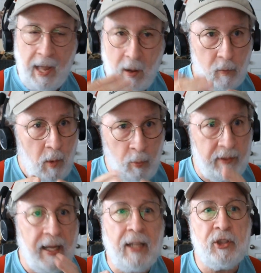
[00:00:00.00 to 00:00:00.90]
What
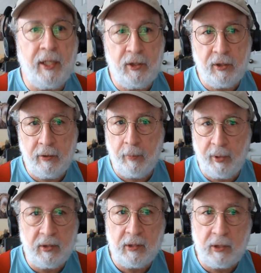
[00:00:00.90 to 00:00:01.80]
would that change in your
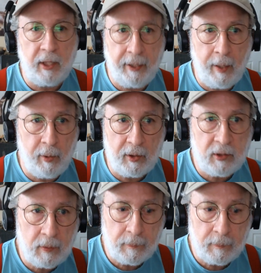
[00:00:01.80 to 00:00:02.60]
business dynamics?